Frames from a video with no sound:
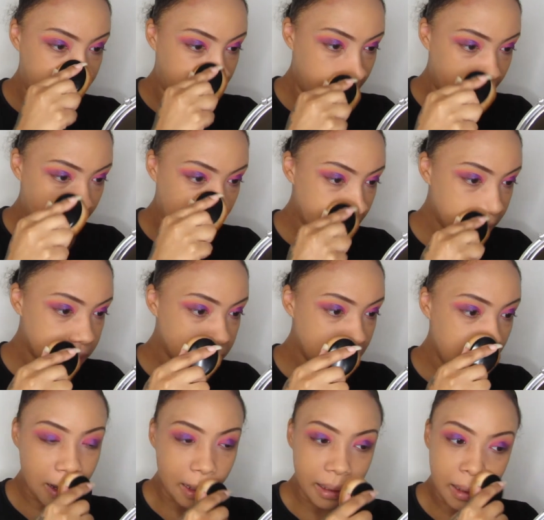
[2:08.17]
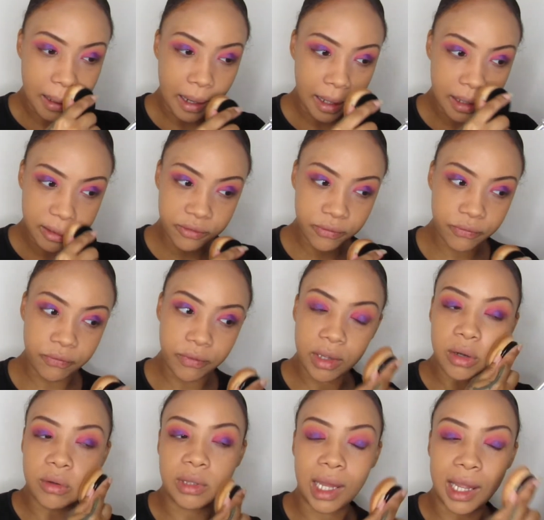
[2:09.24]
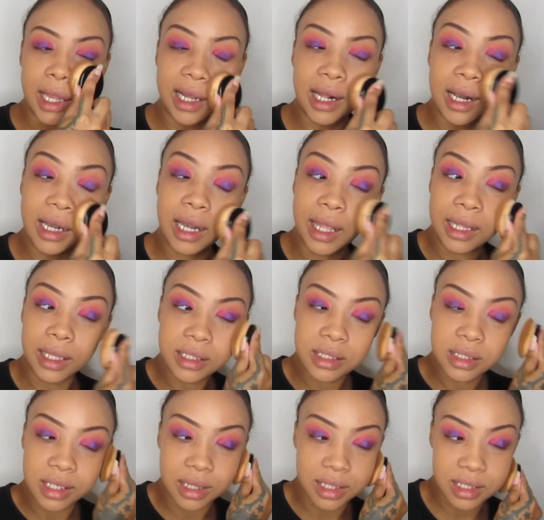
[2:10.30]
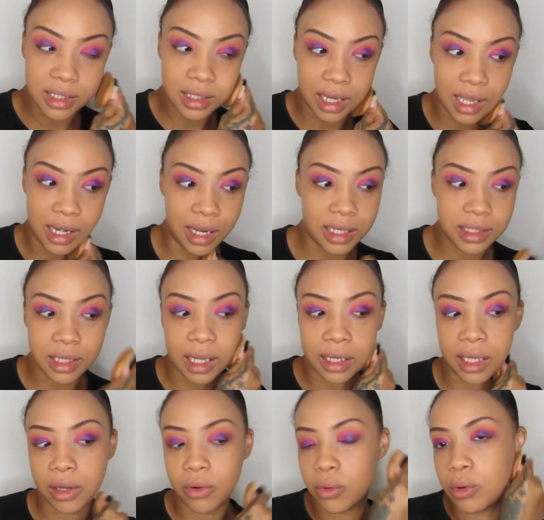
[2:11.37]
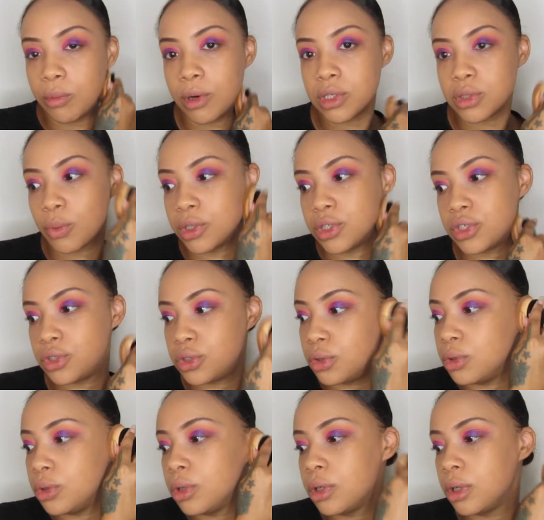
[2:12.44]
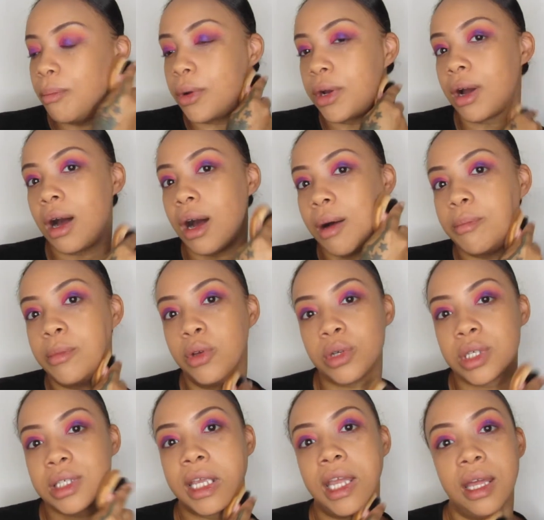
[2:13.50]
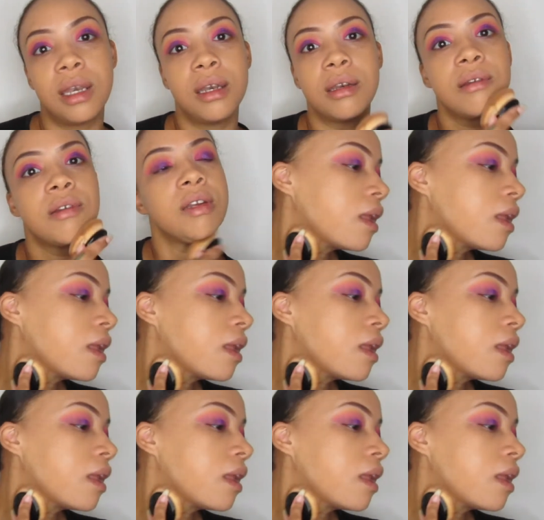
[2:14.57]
But I kind of feel that it clings to the skin. It's like it almost wants to become your skin.